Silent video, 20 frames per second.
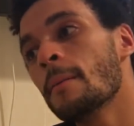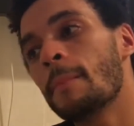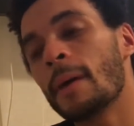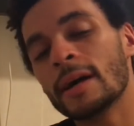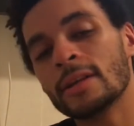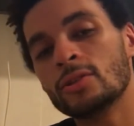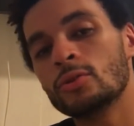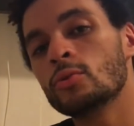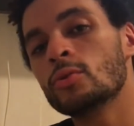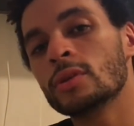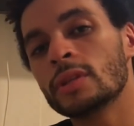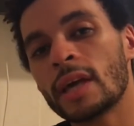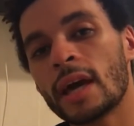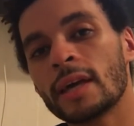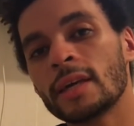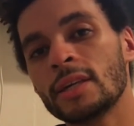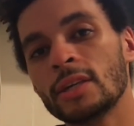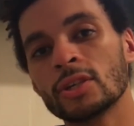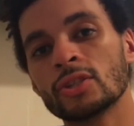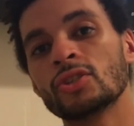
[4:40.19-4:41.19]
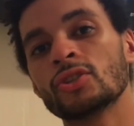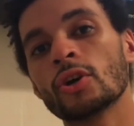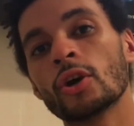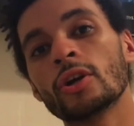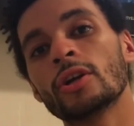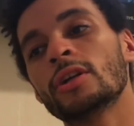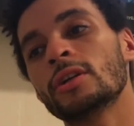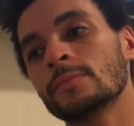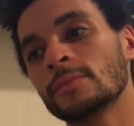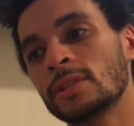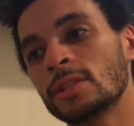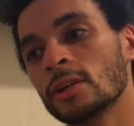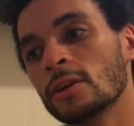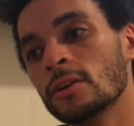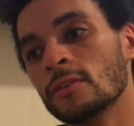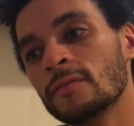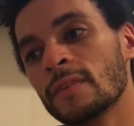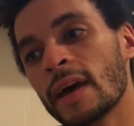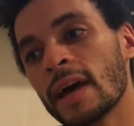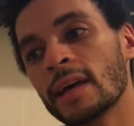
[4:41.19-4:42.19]
By doing that, he asserted
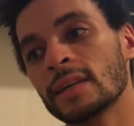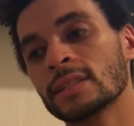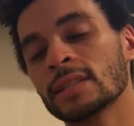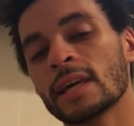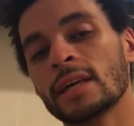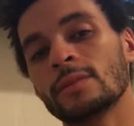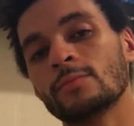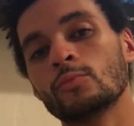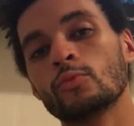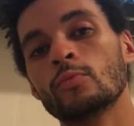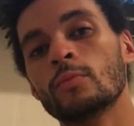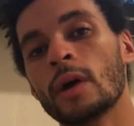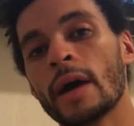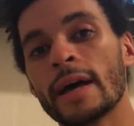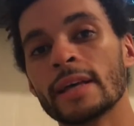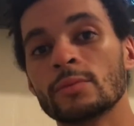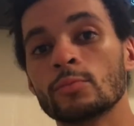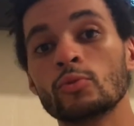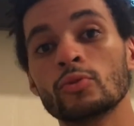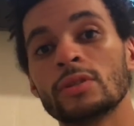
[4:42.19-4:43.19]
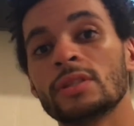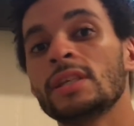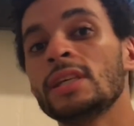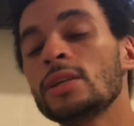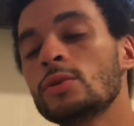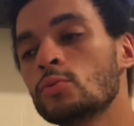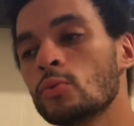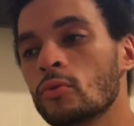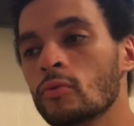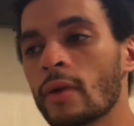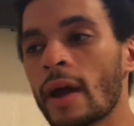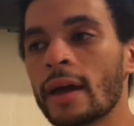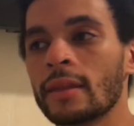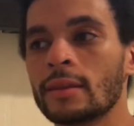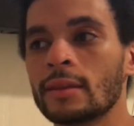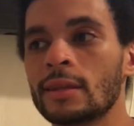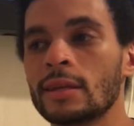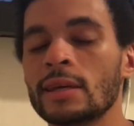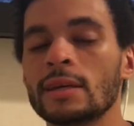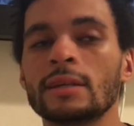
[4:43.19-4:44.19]
himself as Mook's equal
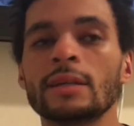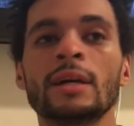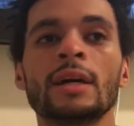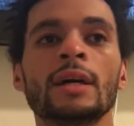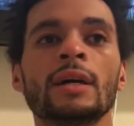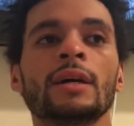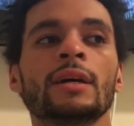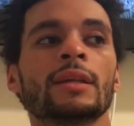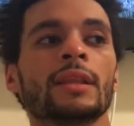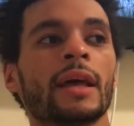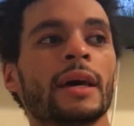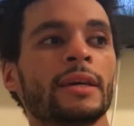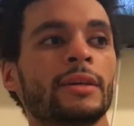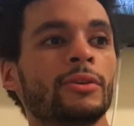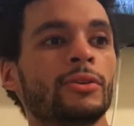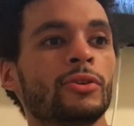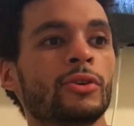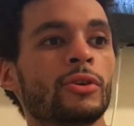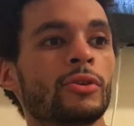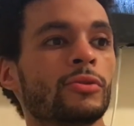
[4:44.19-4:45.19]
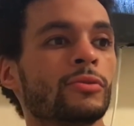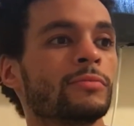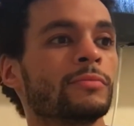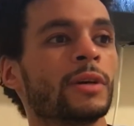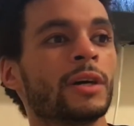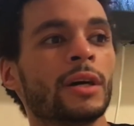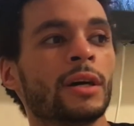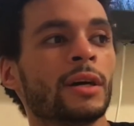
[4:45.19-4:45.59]
rather than like, you know,